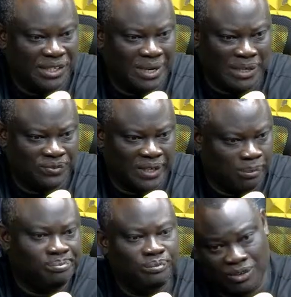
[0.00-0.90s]
part of
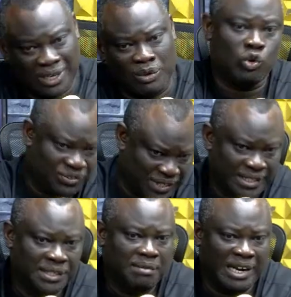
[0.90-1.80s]
the brother about it
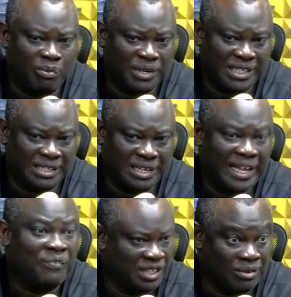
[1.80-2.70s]
might be designated as a
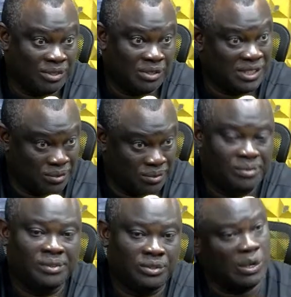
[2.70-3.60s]
fair first decision.
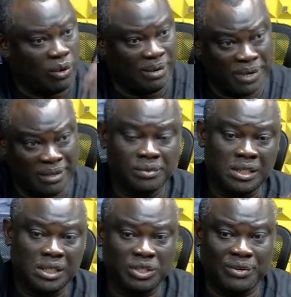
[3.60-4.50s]
Because
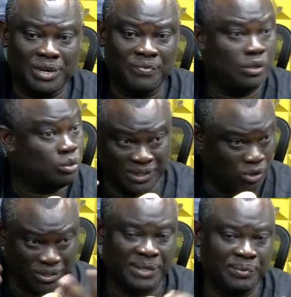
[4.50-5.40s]
like having and
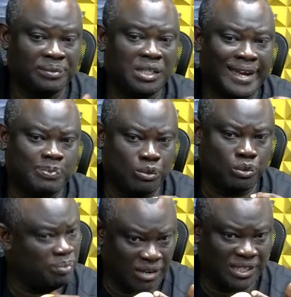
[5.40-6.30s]
people
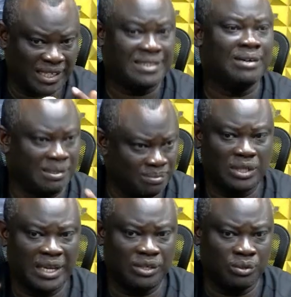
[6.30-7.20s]
complete and then sell them,
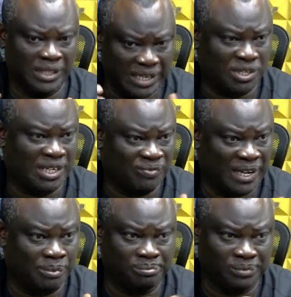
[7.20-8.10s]
in the commercially
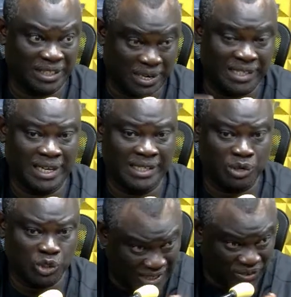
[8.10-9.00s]
viable enterprise, and the
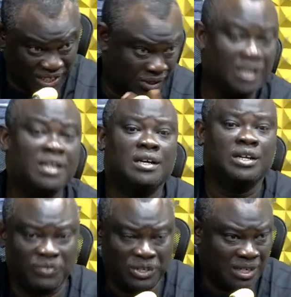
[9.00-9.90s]
most benefited. What you